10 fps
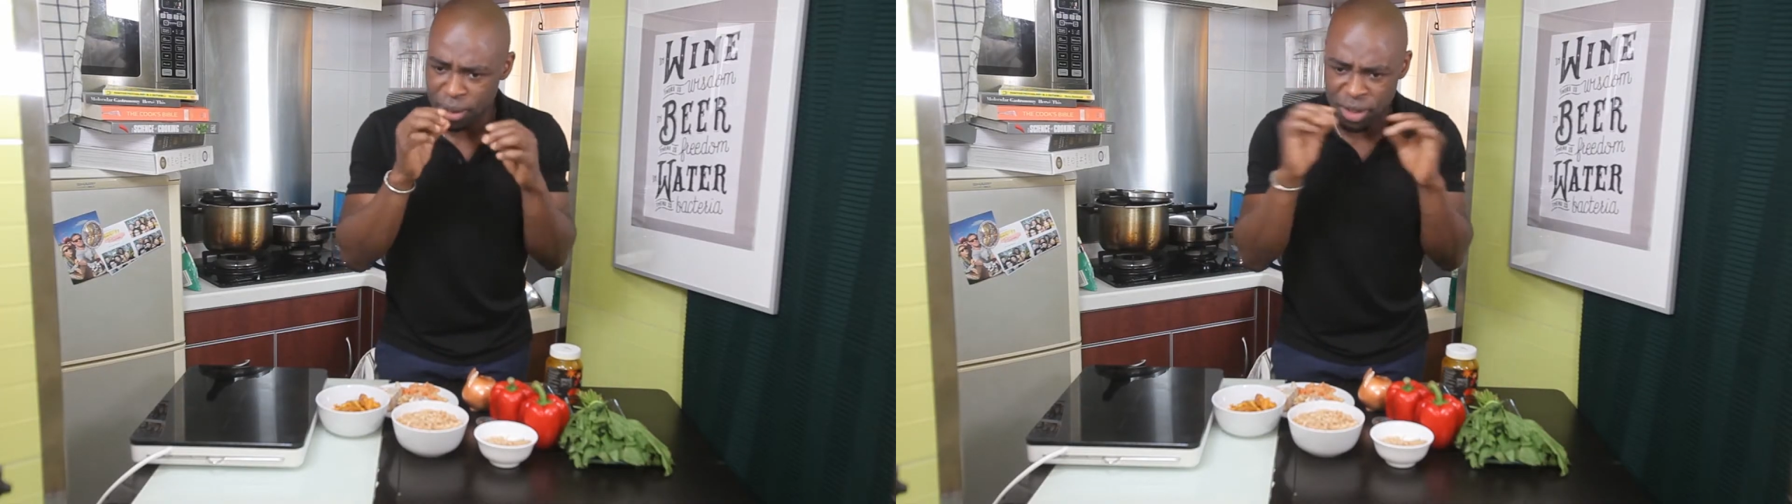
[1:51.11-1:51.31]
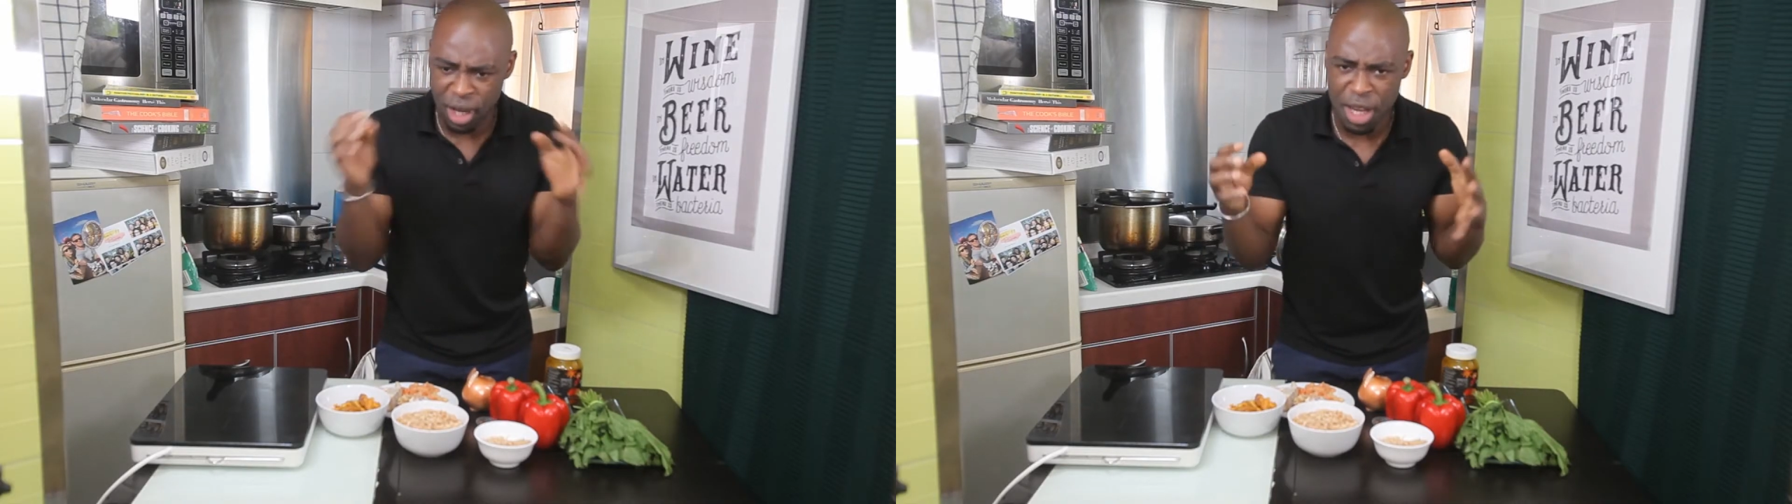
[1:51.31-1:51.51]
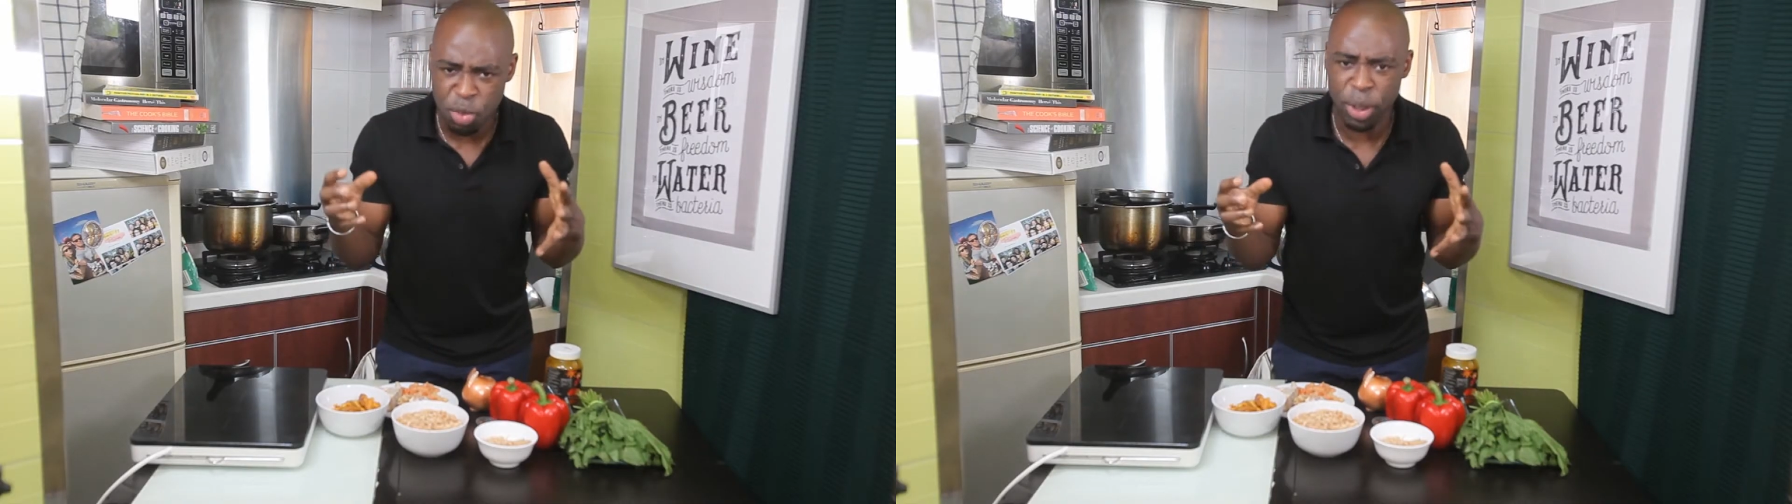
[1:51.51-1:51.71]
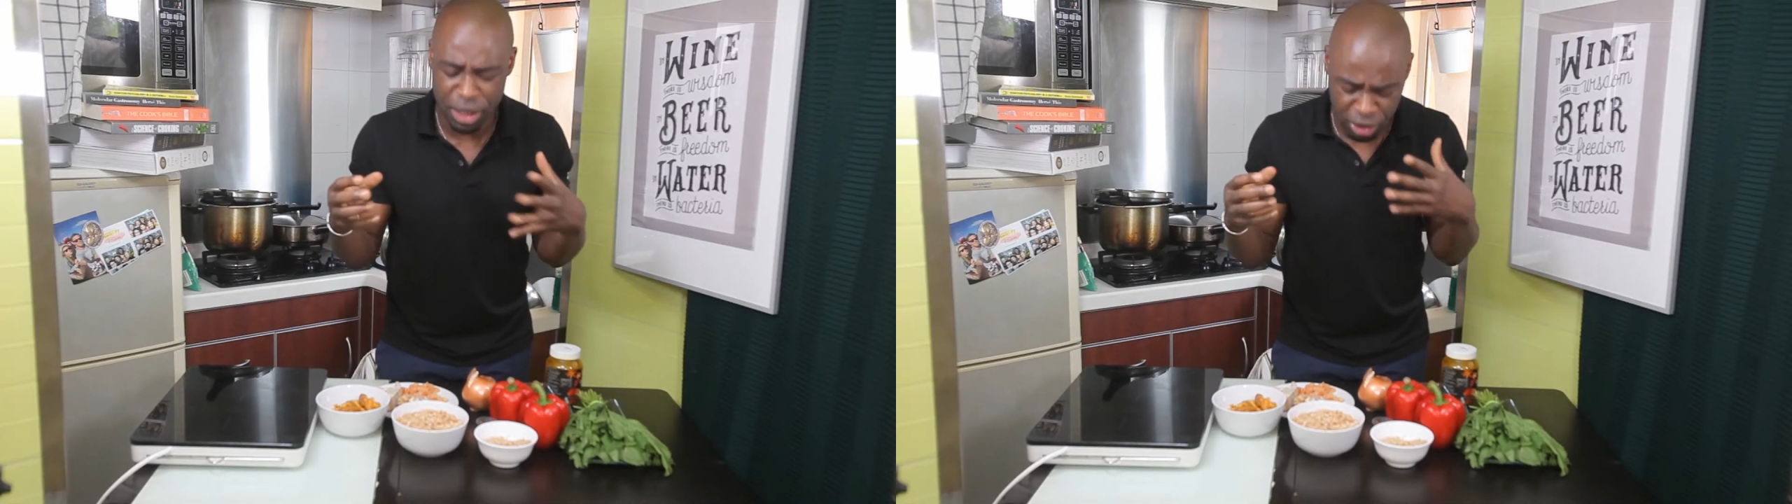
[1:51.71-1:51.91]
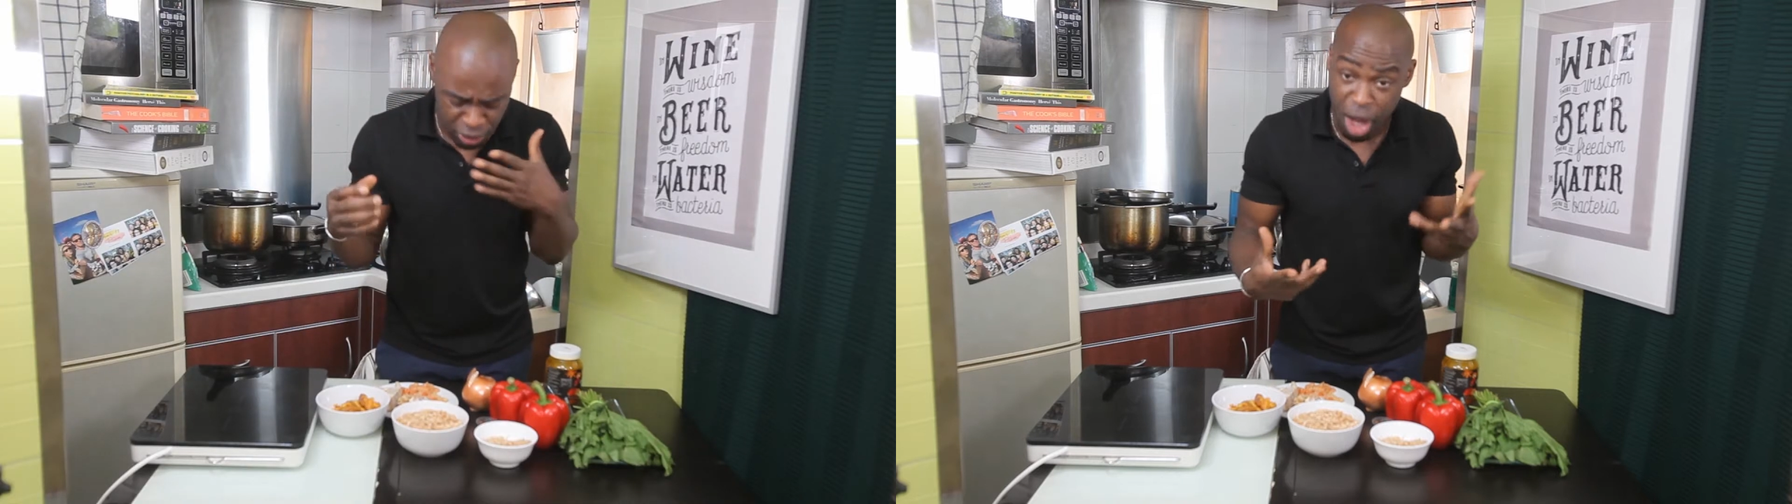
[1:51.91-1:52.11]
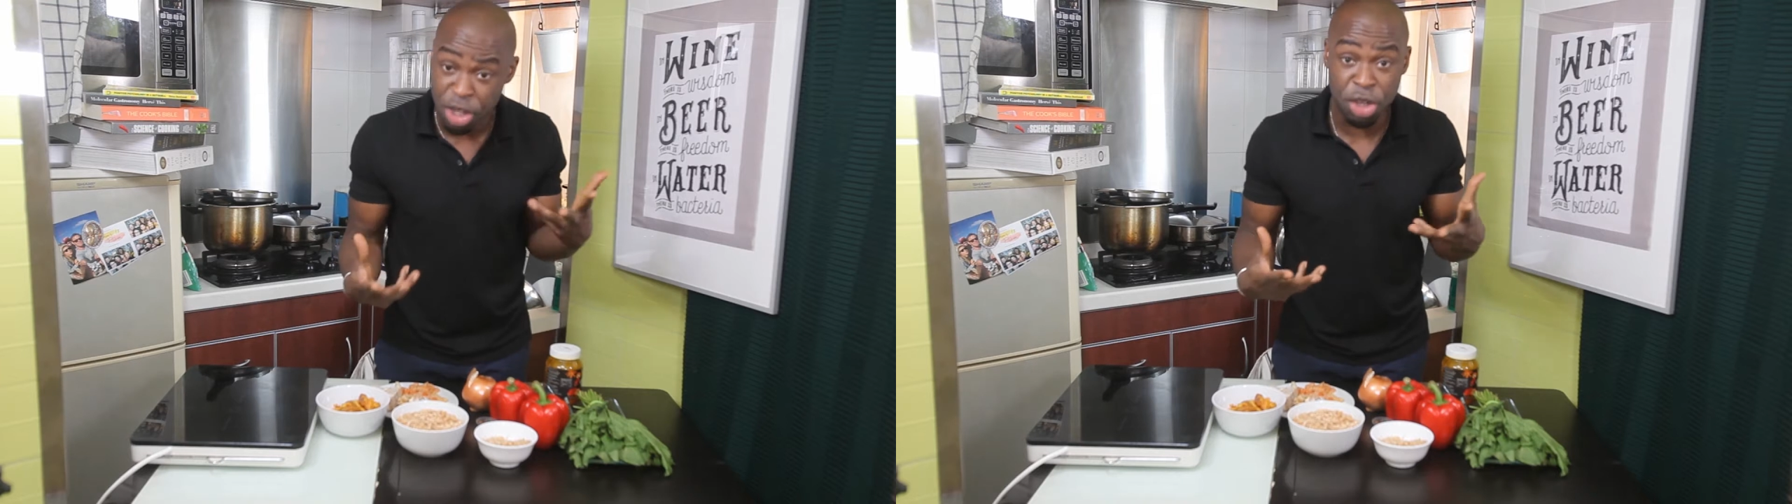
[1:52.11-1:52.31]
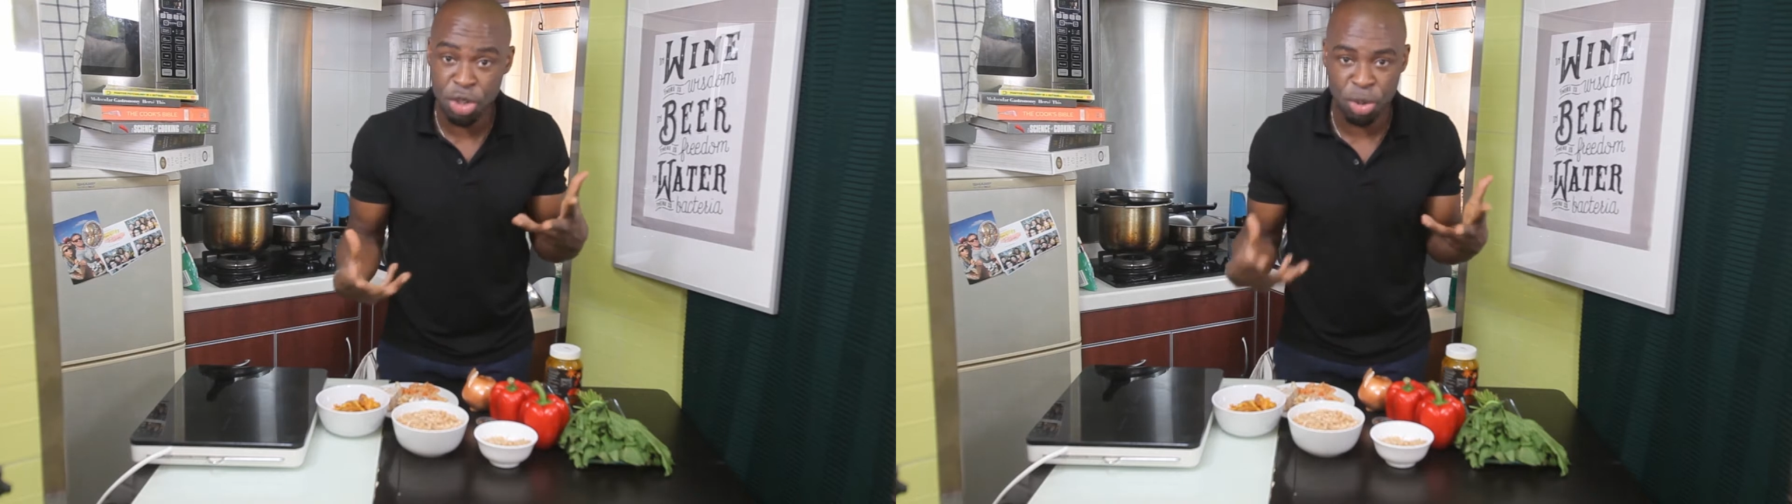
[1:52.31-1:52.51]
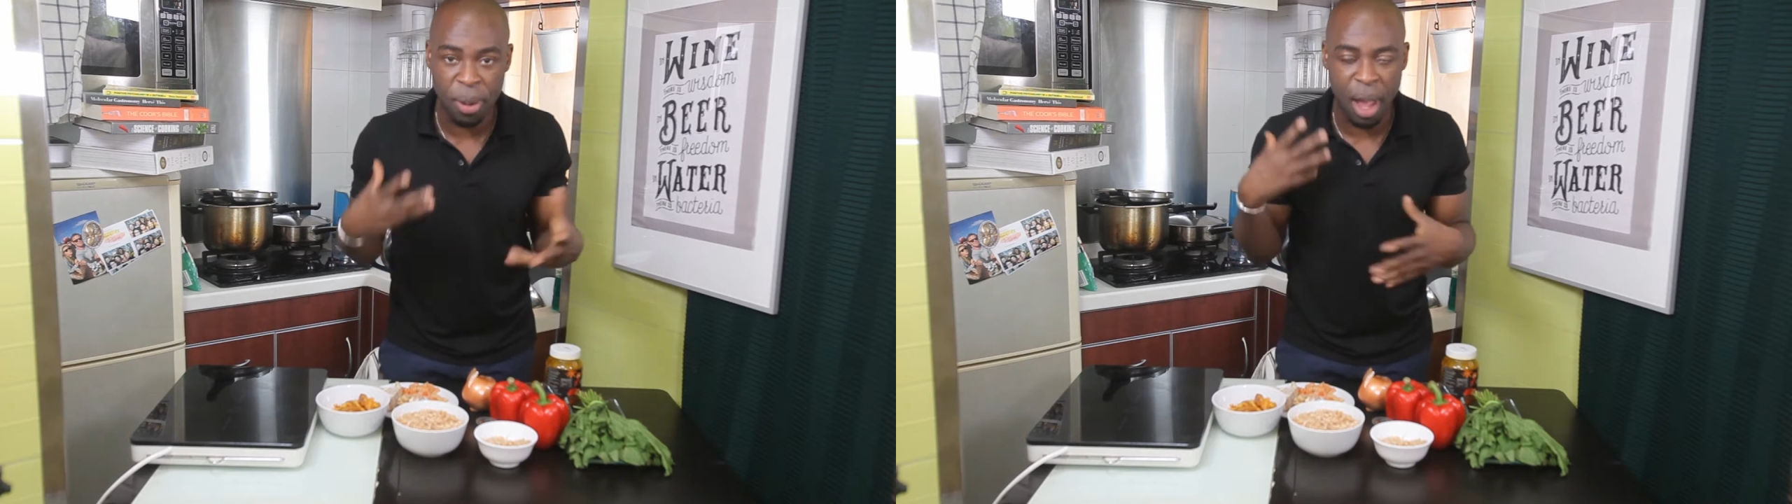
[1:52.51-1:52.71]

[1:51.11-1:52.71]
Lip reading: slight sweetness, unusual.